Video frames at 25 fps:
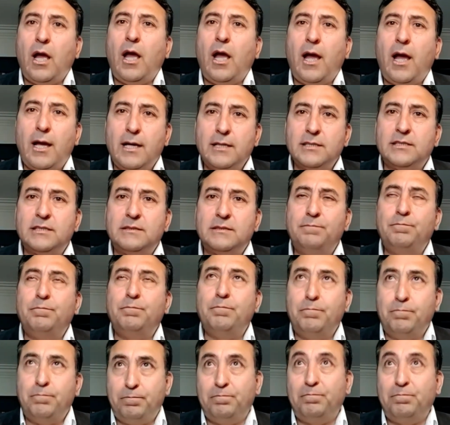as
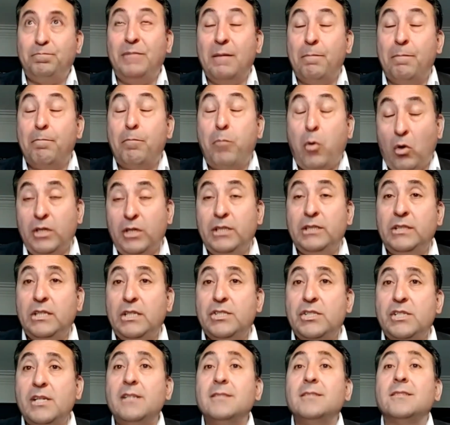the
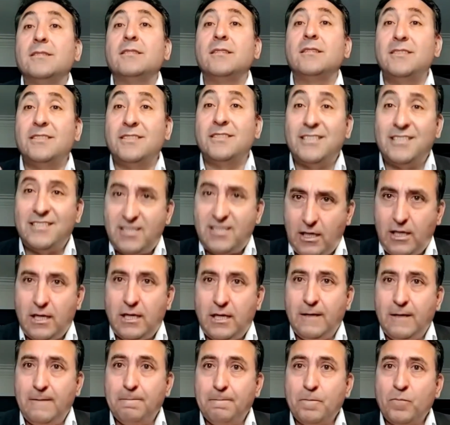politicians
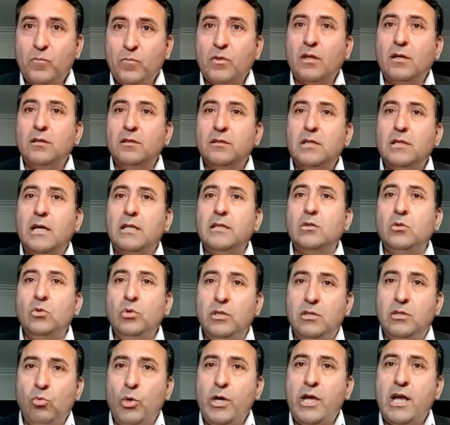see that
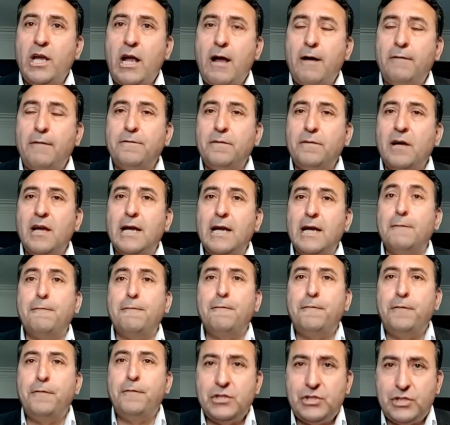we have an
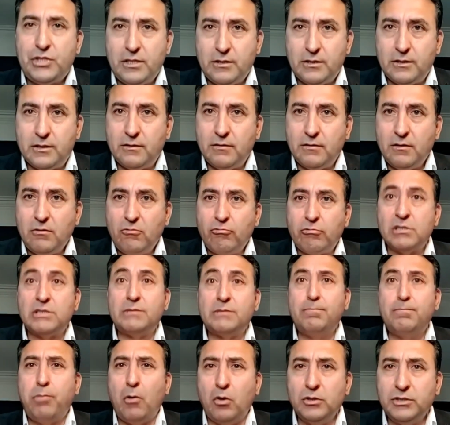efficient,
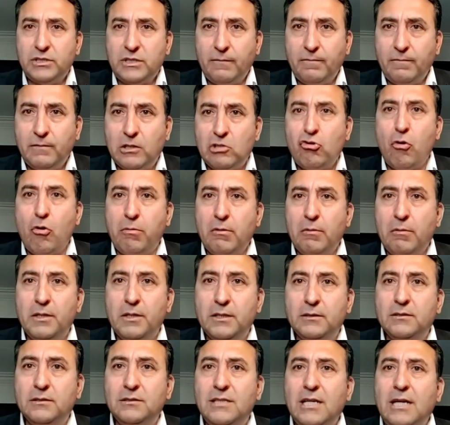responsible
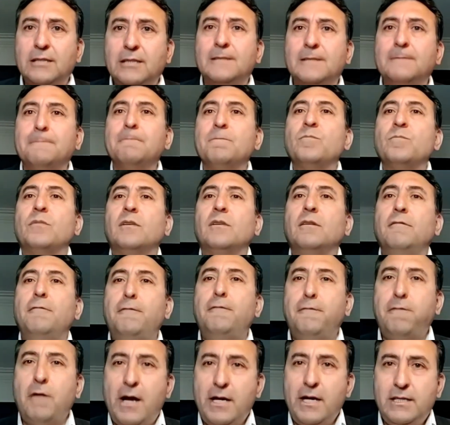government that
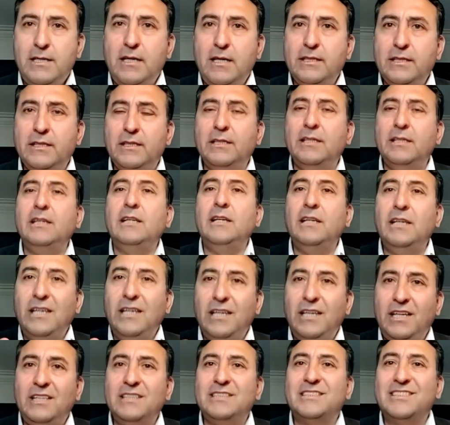finally
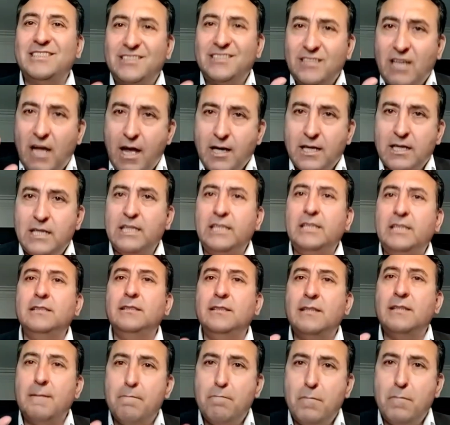is tackling
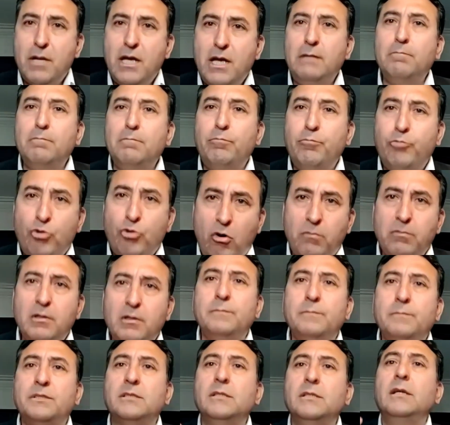the main
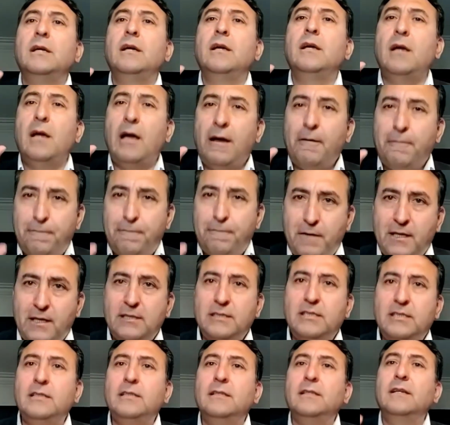problems
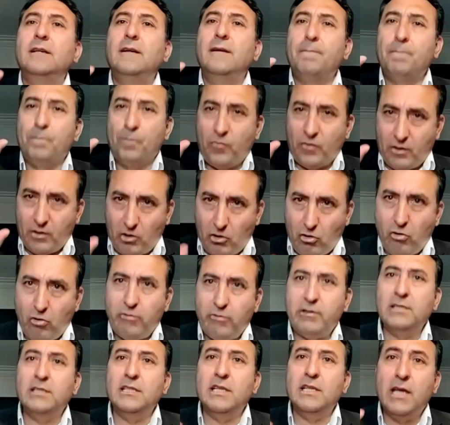affecting
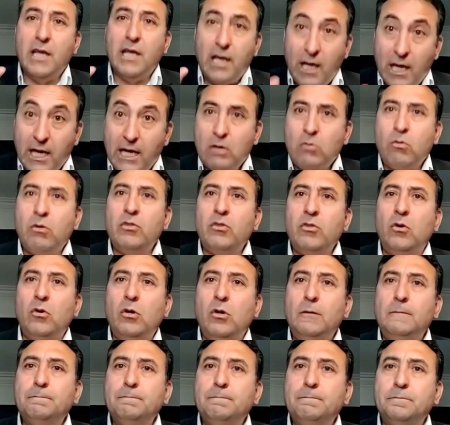current
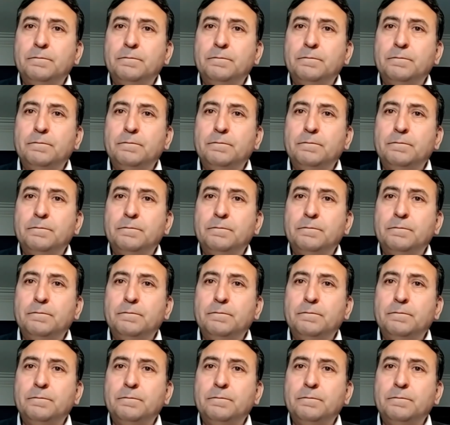Ecuador,